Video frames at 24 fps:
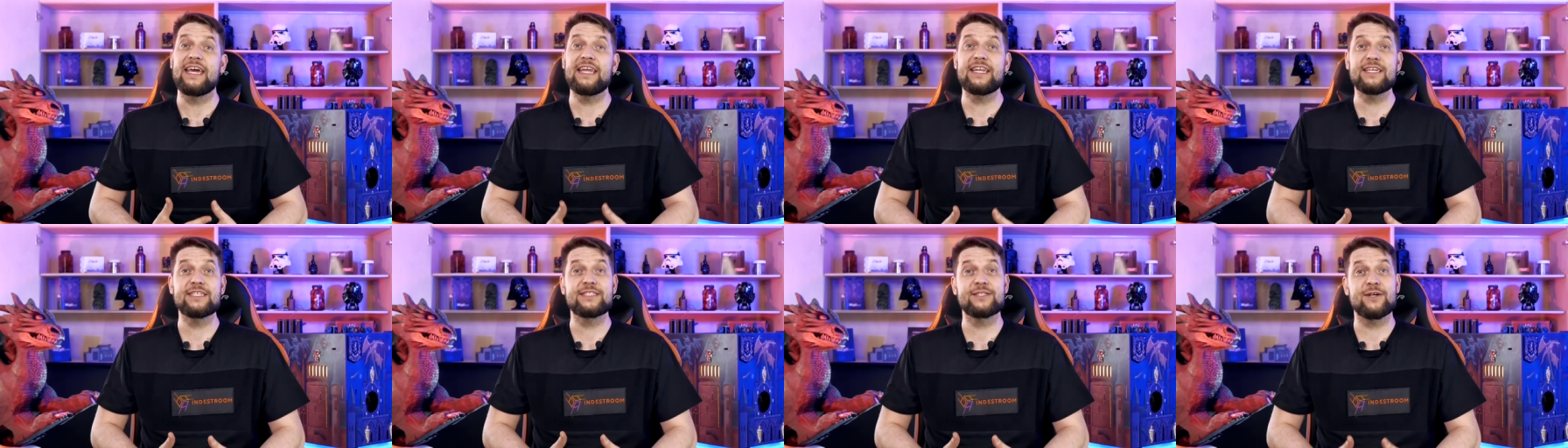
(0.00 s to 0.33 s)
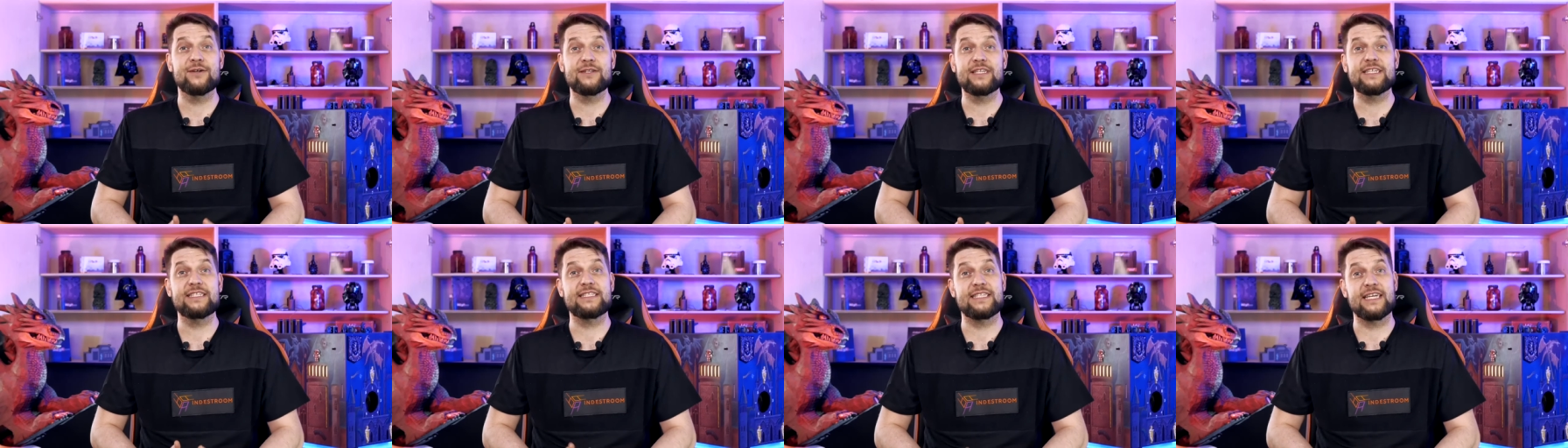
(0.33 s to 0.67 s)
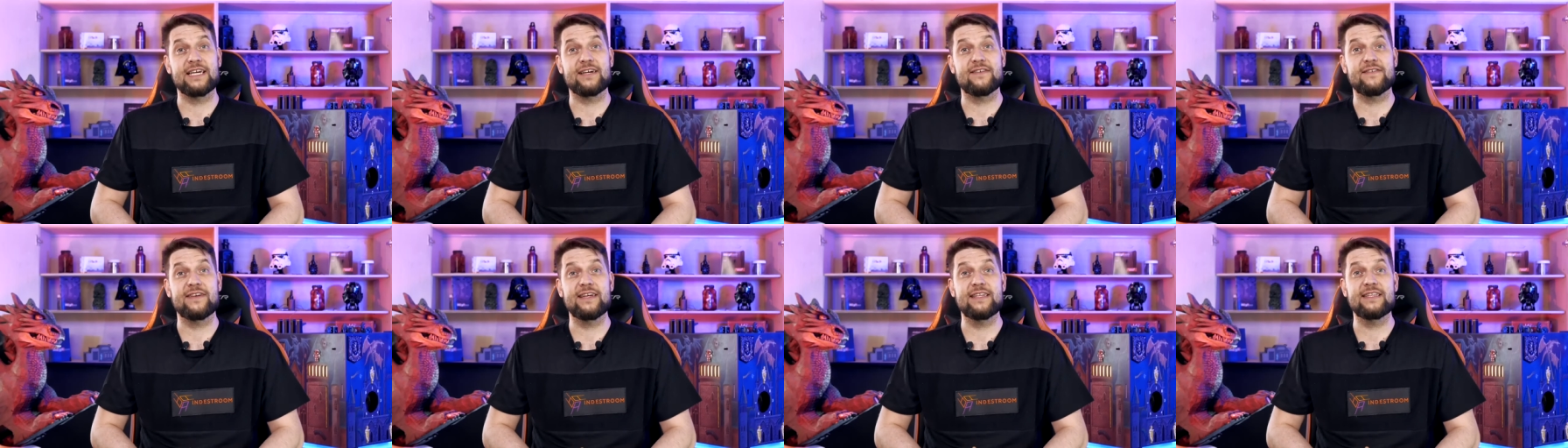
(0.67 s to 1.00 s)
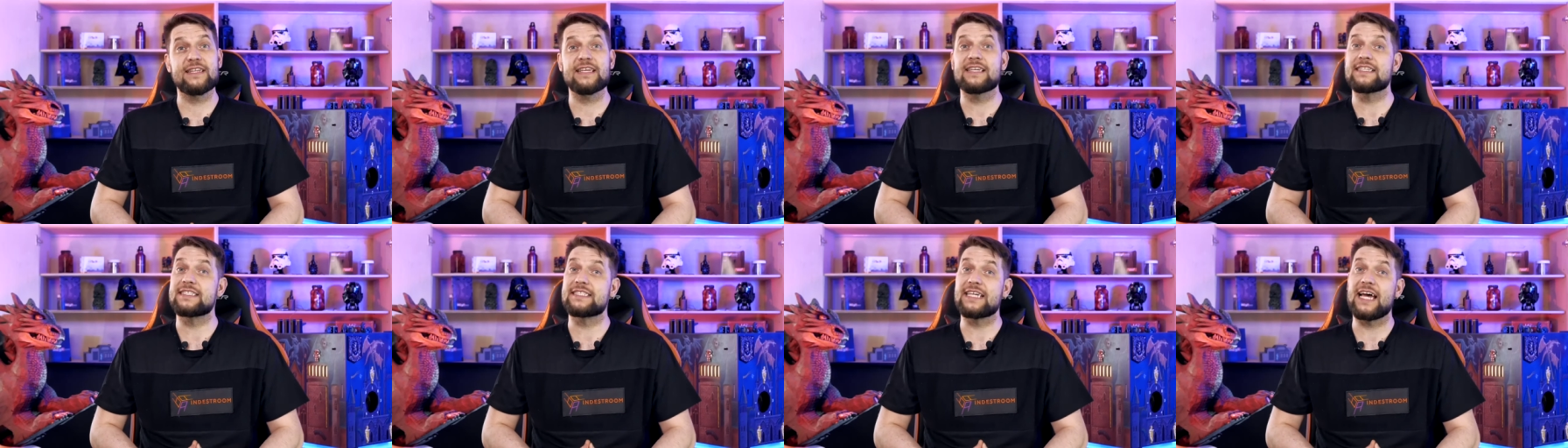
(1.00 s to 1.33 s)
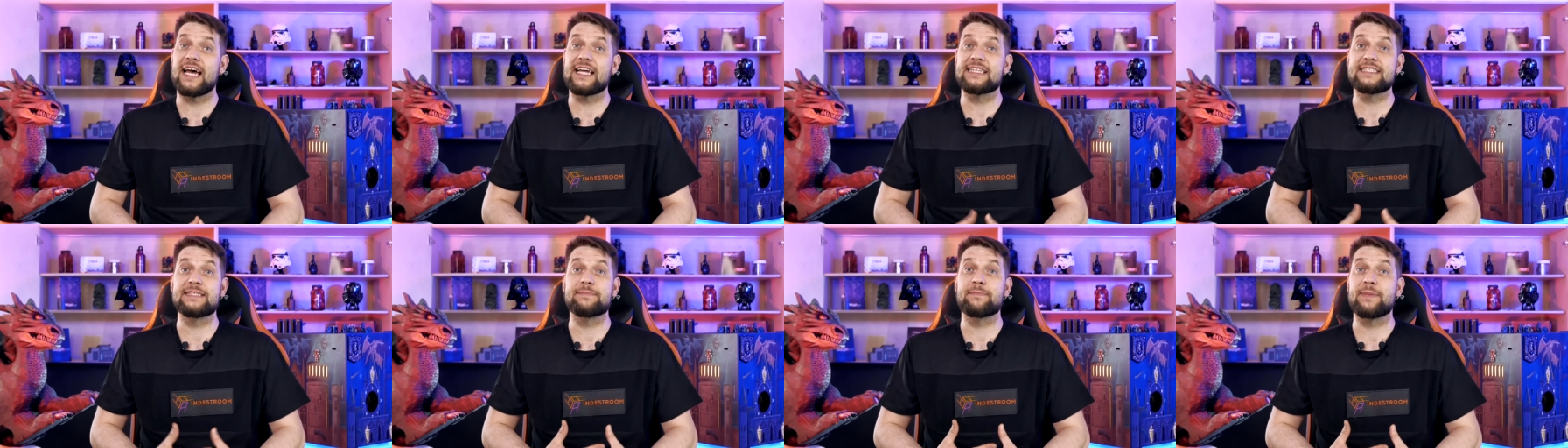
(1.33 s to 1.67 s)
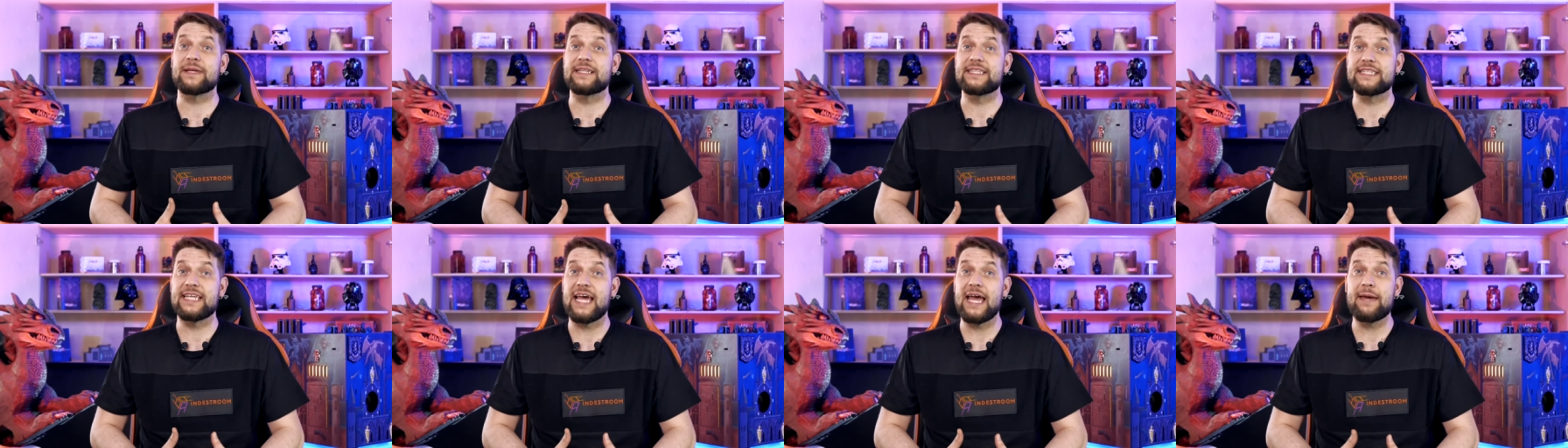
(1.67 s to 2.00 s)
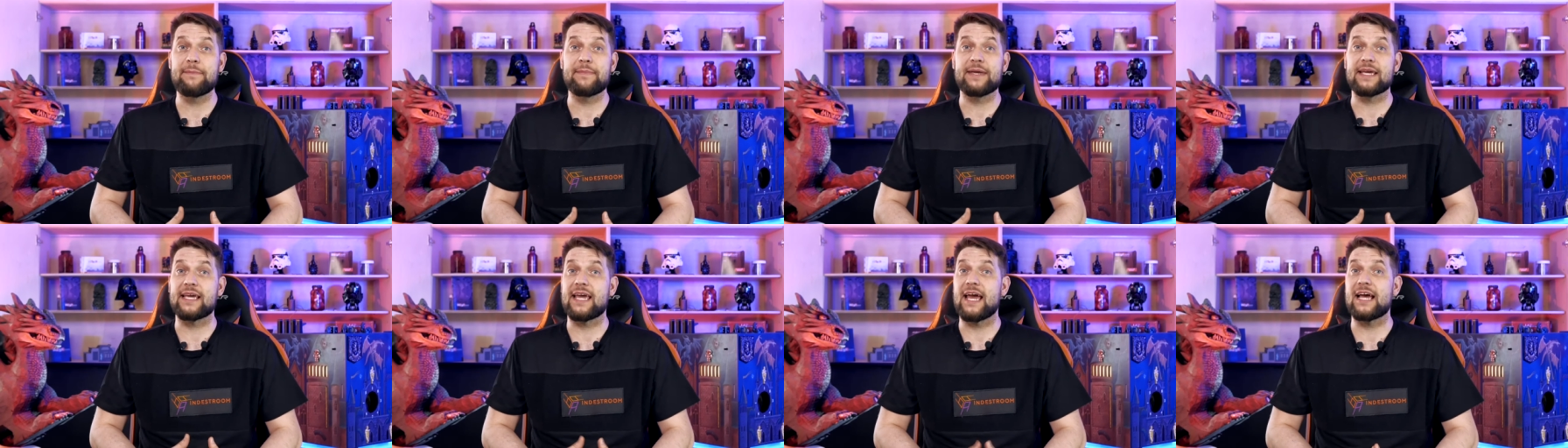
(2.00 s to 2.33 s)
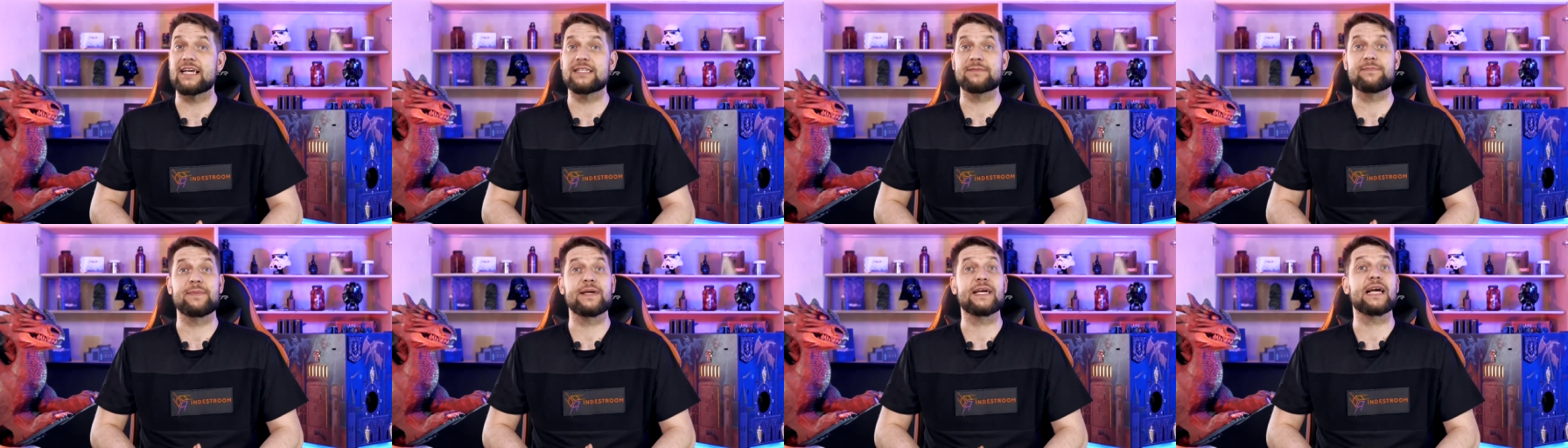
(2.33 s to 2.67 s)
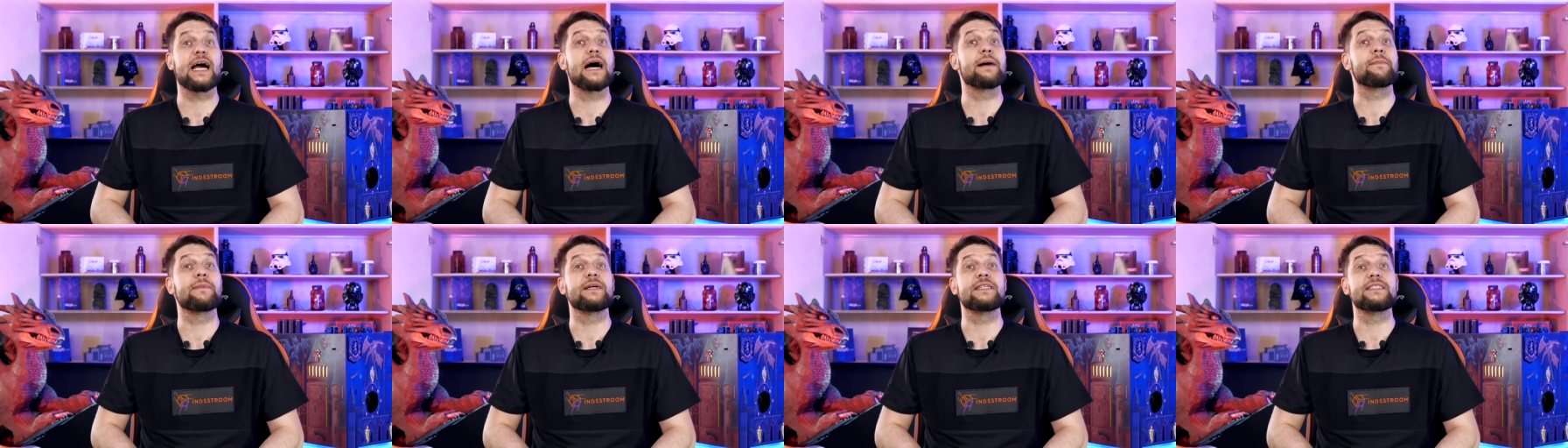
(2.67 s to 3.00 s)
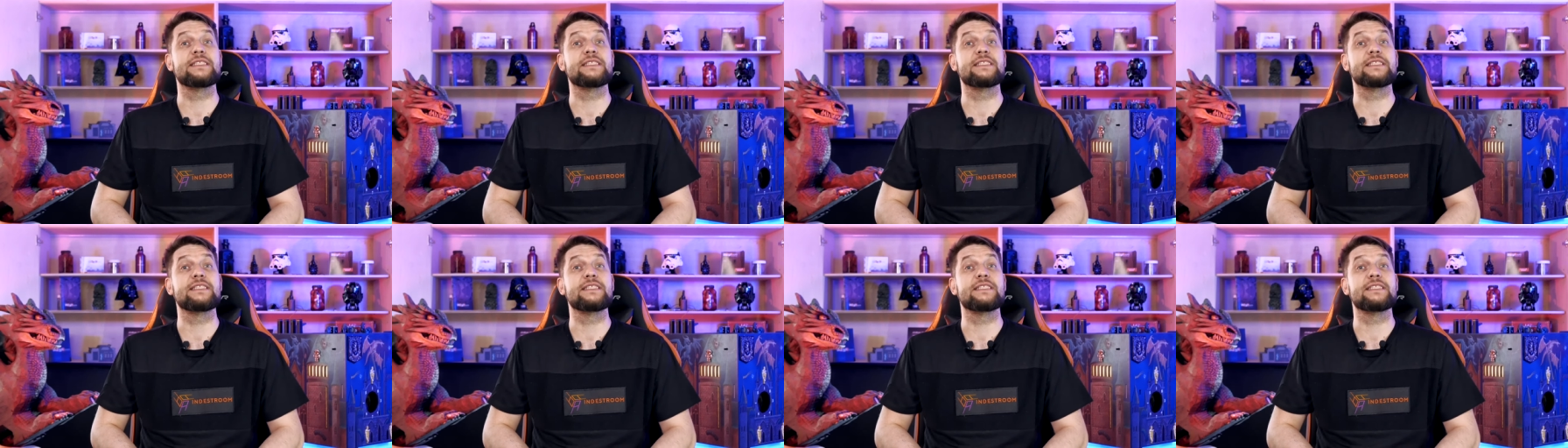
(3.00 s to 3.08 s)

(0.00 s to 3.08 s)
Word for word: It is not a secret that the pandemic has become a